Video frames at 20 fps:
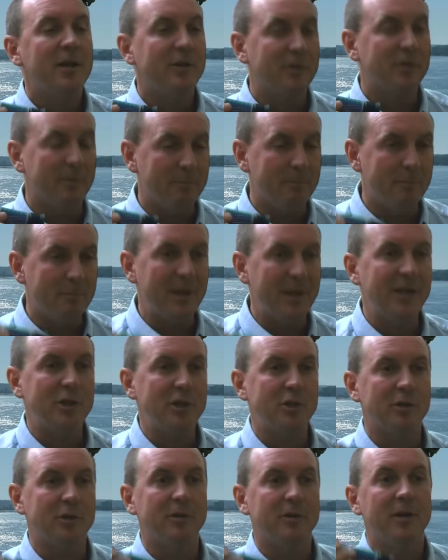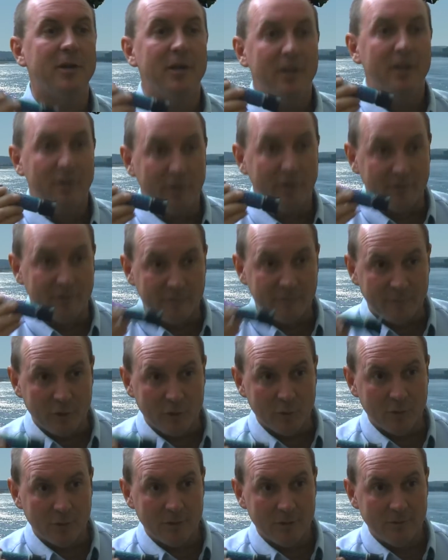to measure the
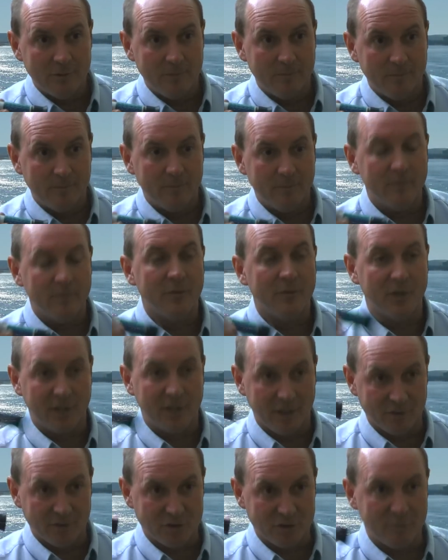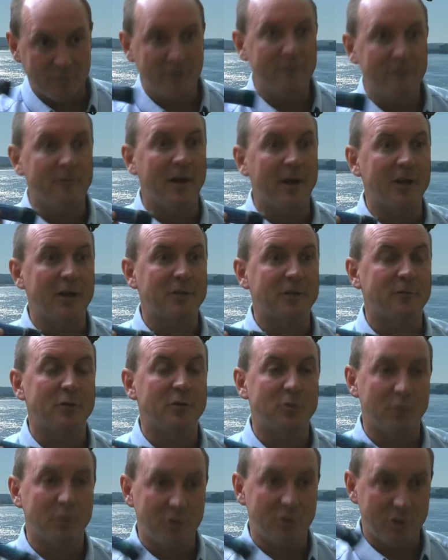fuel, the calcium and
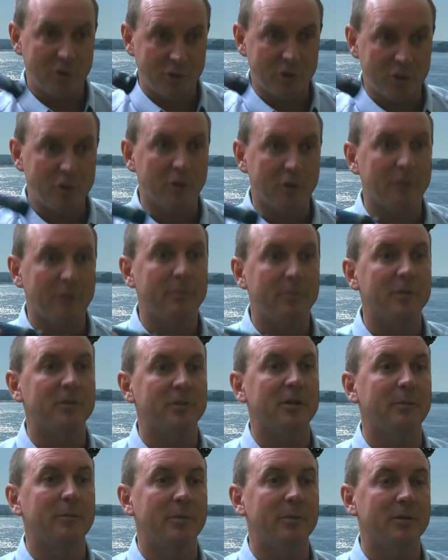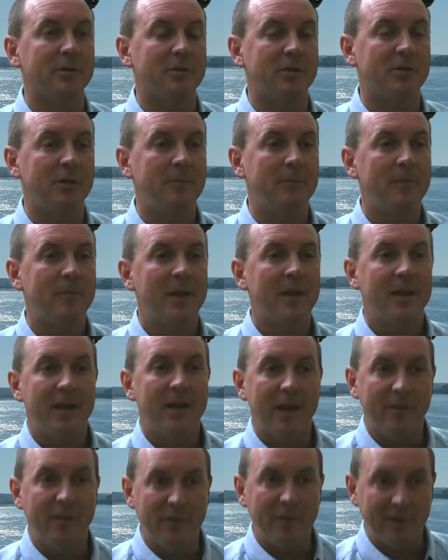phosphorus, which is a sugar building ability,
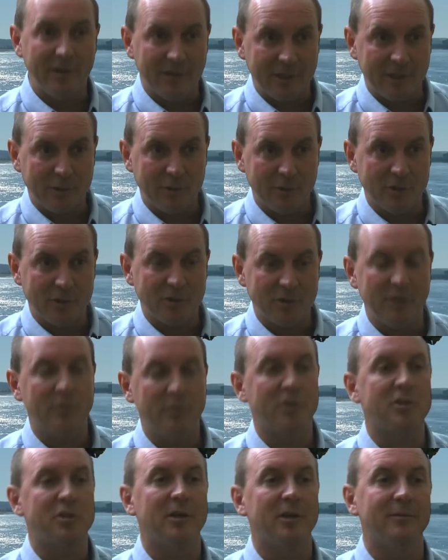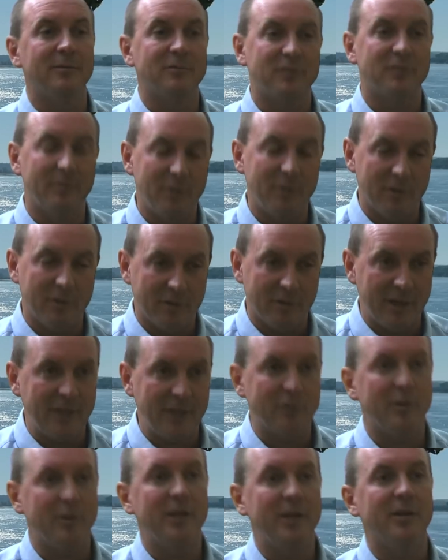and the electricity, which comes from your
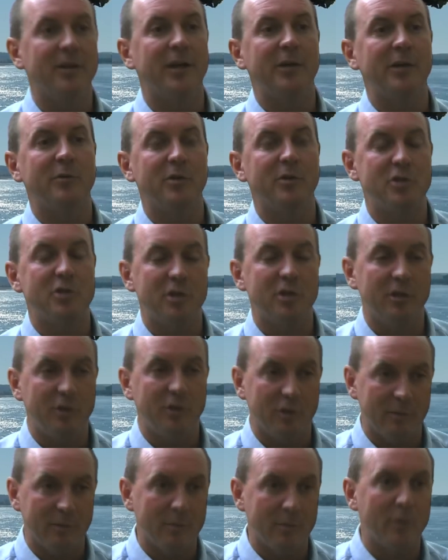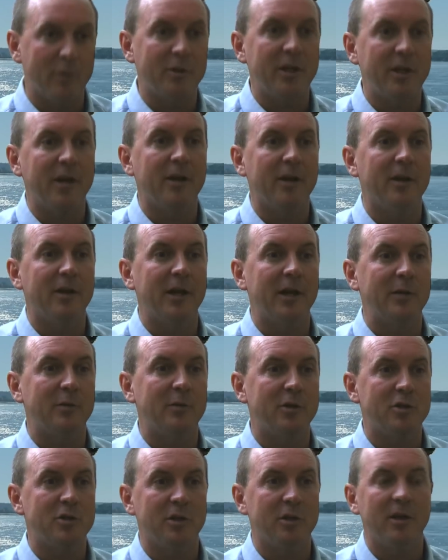nitrate nitrogen, your ammoniated
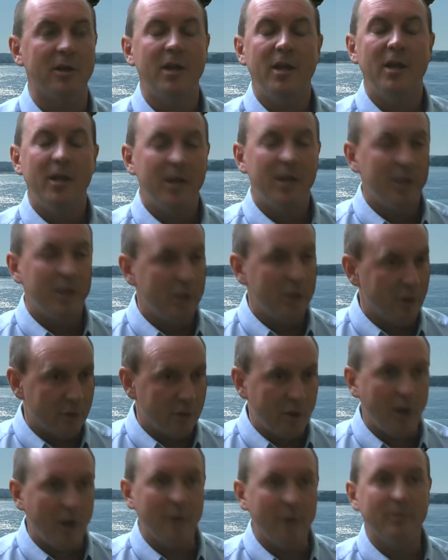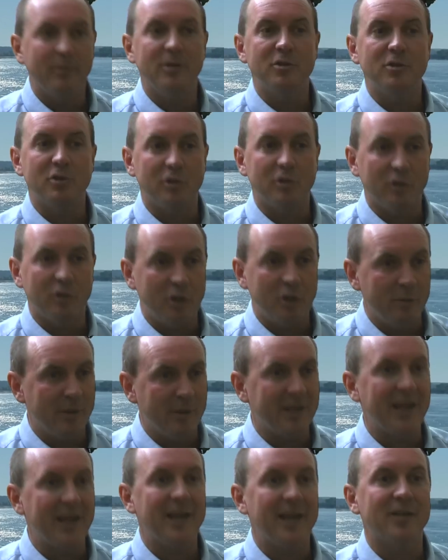nitrogen, your carbons, your
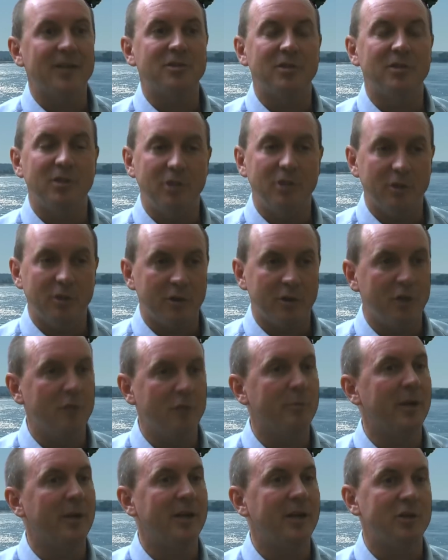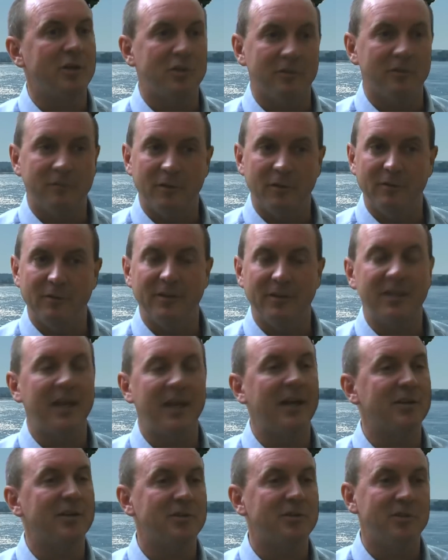humic acid, your humates, your fulvic
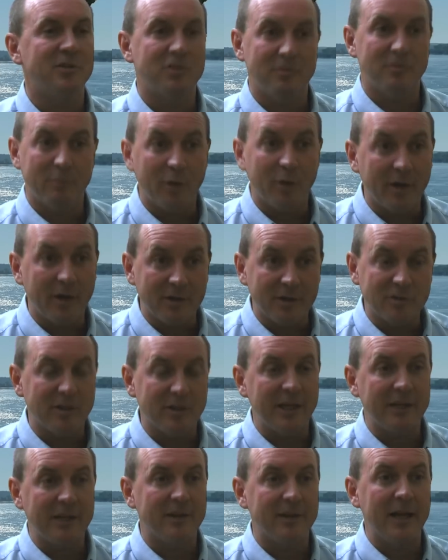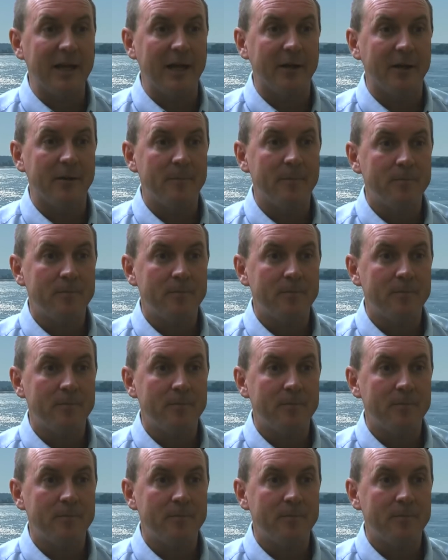acids, and products like that.